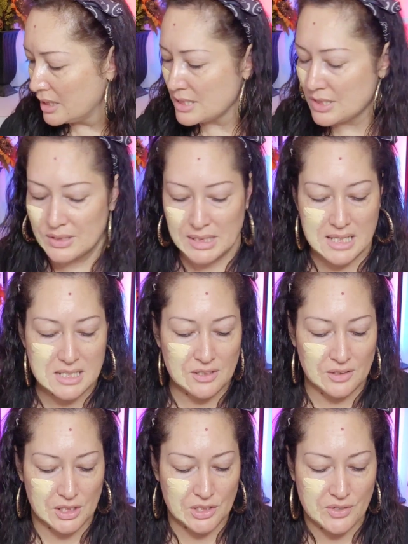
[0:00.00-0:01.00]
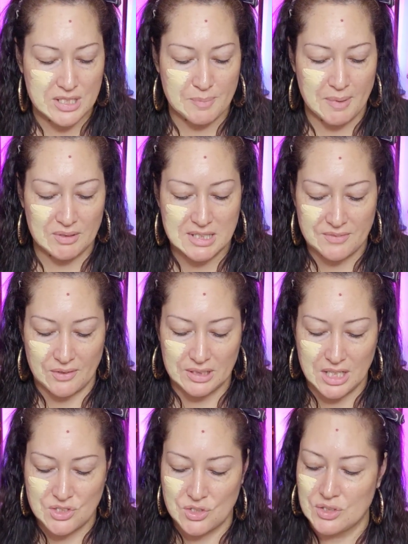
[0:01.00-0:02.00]
So in case you're curious about this
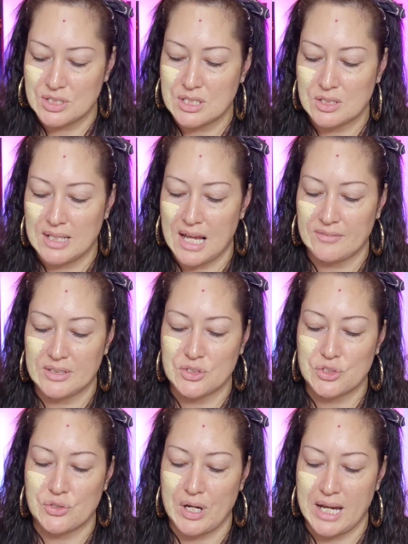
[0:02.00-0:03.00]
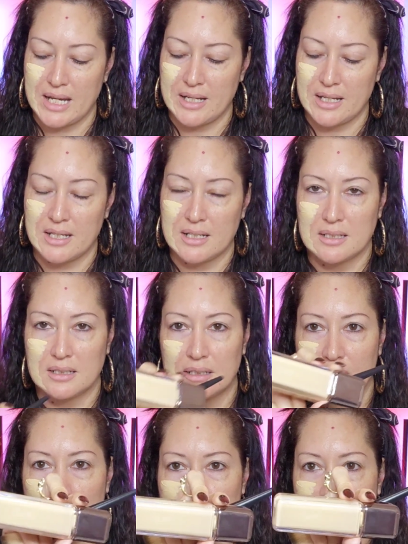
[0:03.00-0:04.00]
foundation, you still haven't tried it,
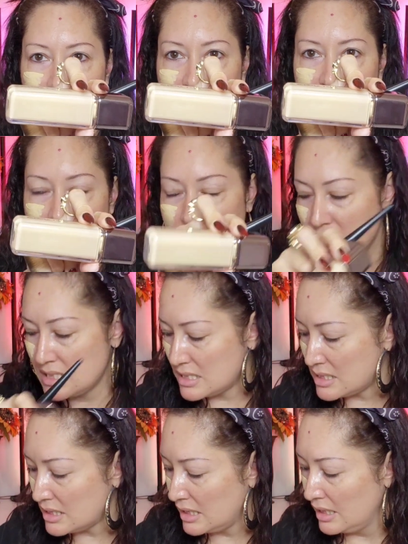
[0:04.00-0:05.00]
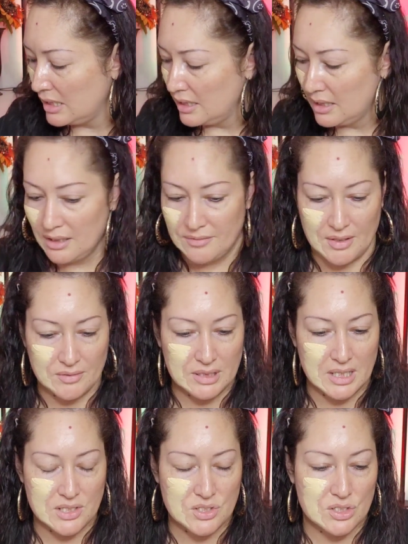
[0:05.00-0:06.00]
the About Face
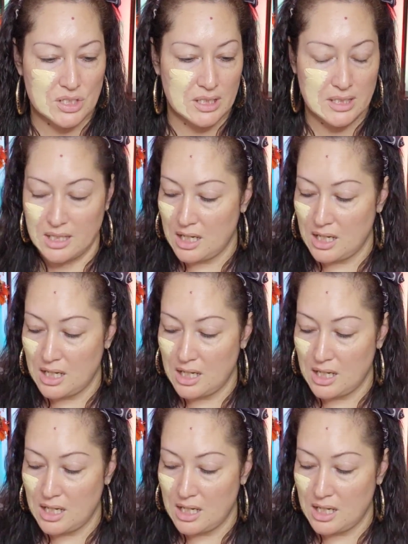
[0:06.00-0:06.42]
foundation,